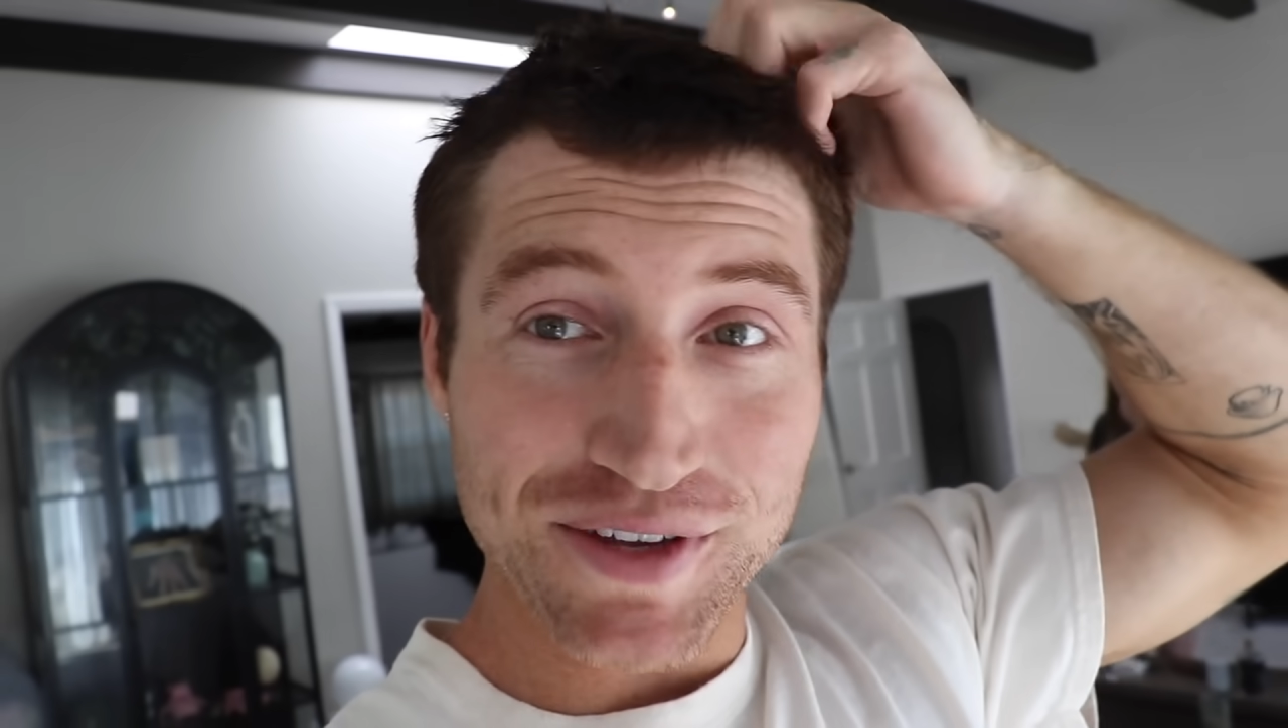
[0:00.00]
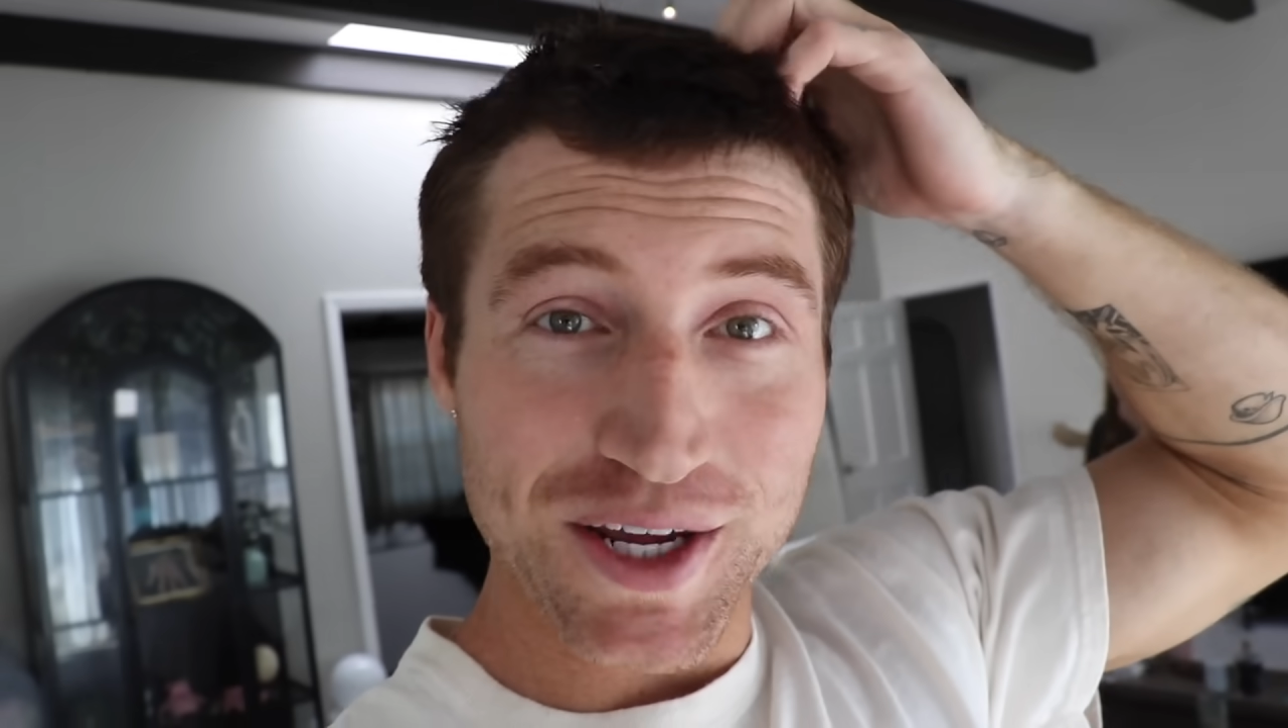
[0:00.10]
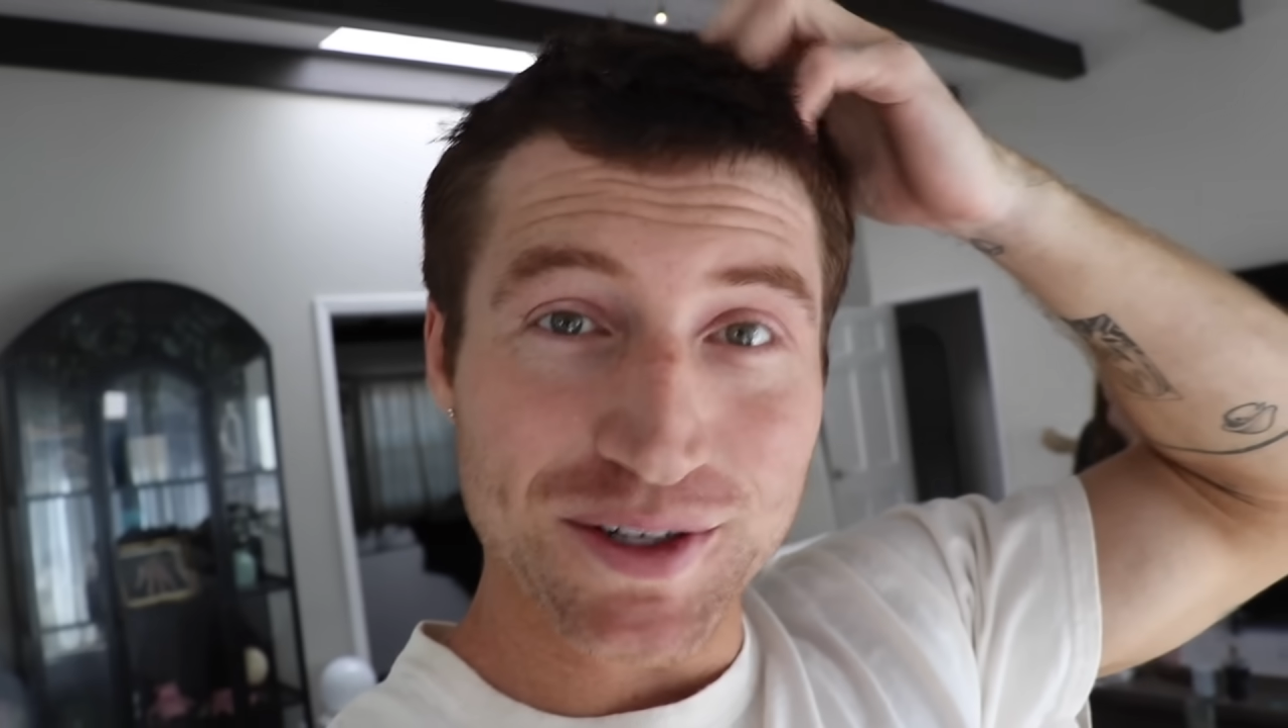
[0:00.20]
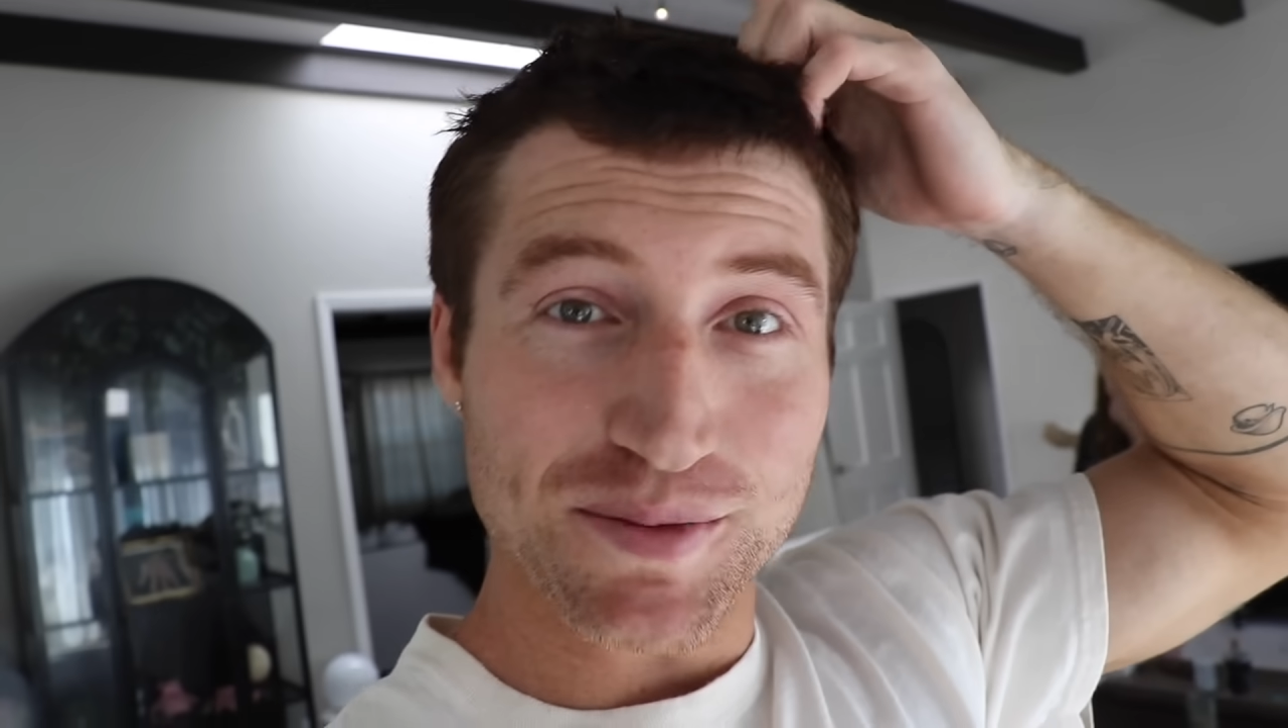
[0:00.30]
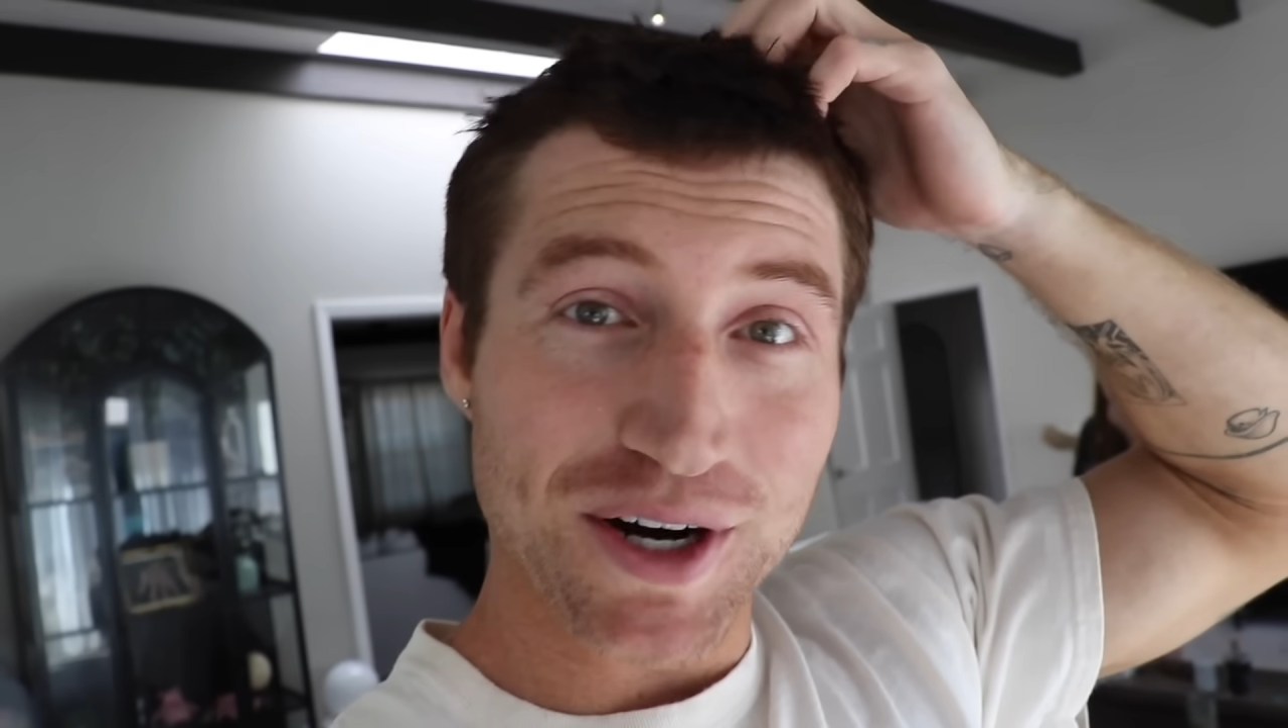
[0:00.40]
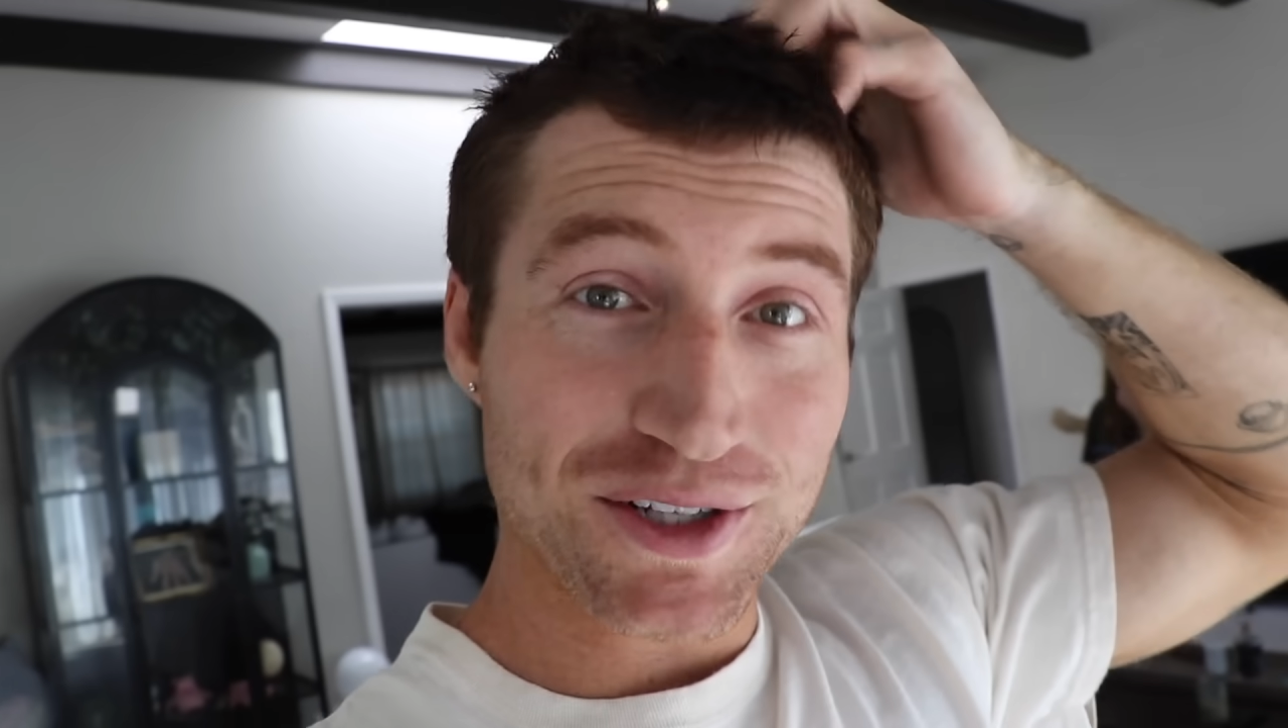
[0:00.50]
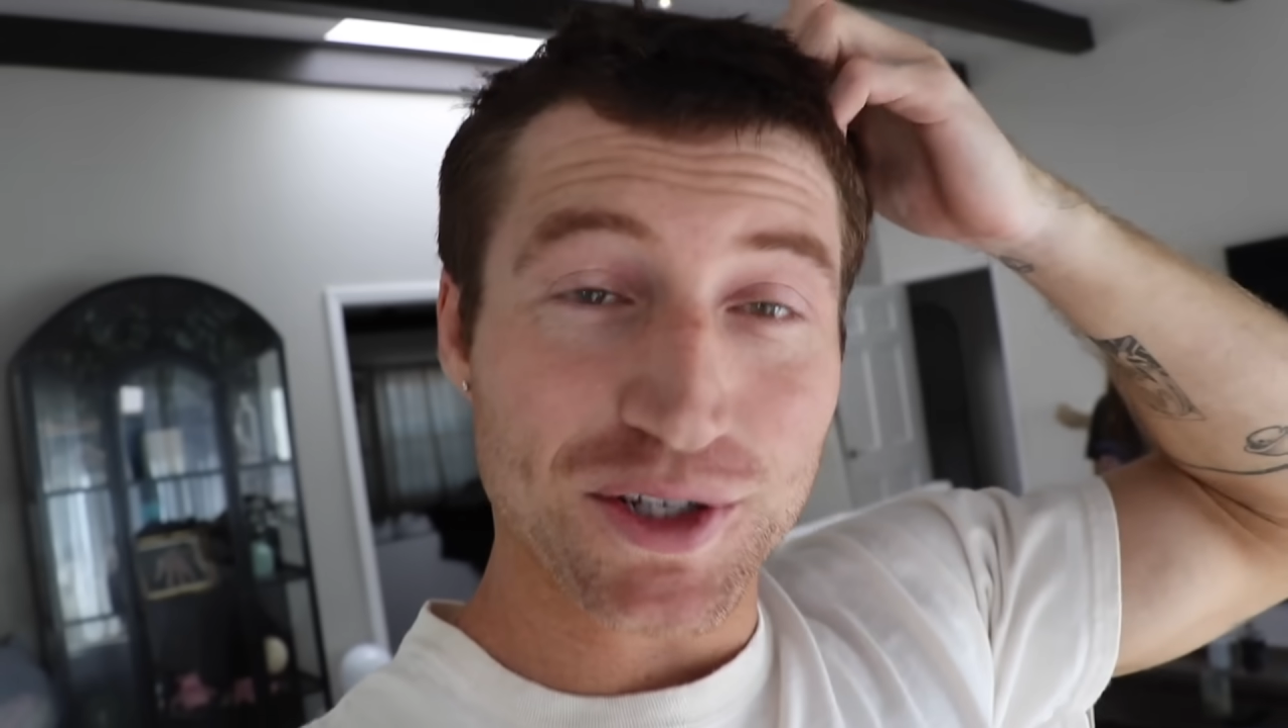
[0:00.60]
video tomorrow,